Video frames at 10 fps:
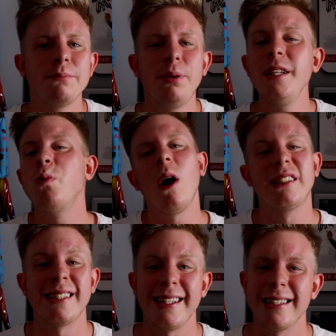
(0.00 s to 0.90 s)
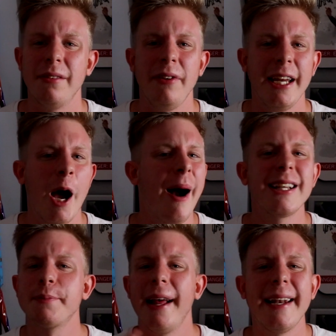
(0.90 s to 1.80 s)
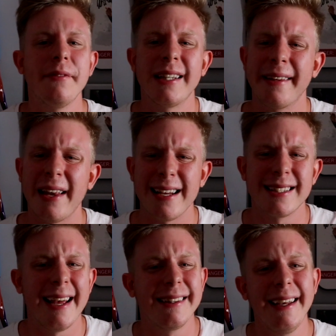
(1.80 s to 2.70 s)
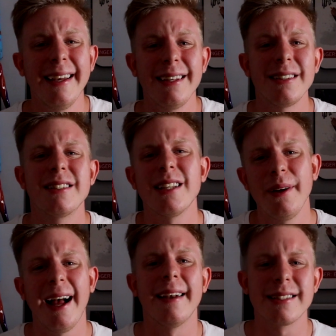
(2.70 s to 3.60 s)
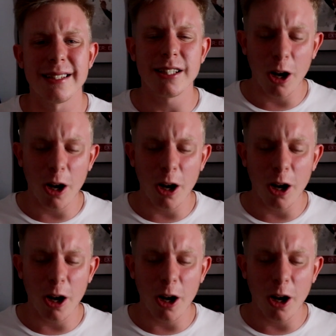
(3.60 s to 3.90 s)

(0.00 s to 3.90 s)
please watch to the end of the video. I explain everything that I say at the end. So yeah, let's get